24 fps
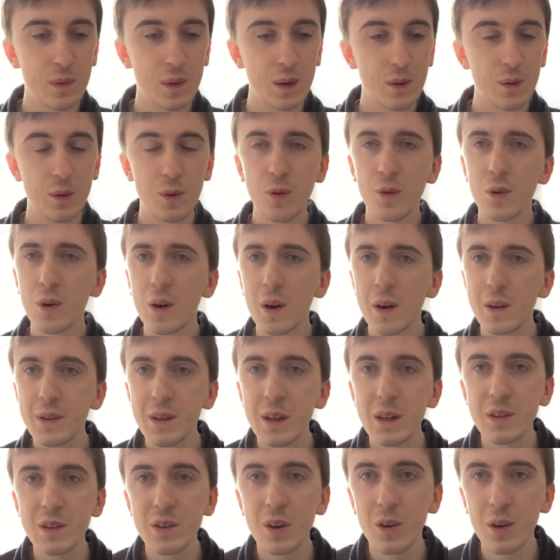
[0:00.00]
We've all got our
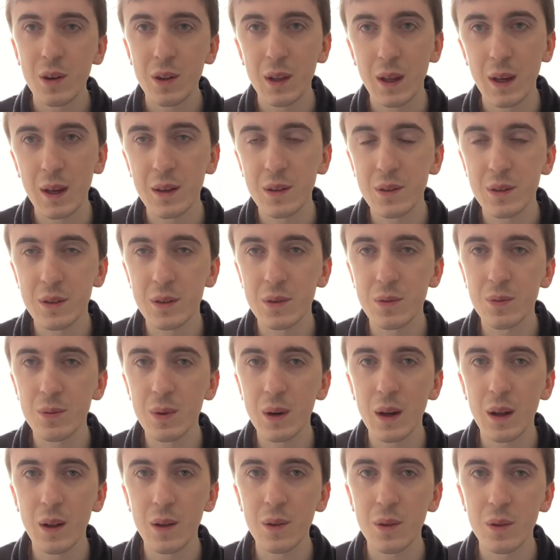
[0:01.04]
Discord links as
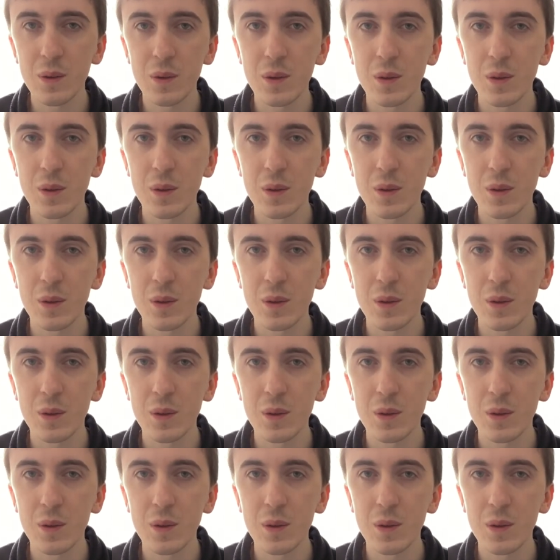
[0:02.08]
well.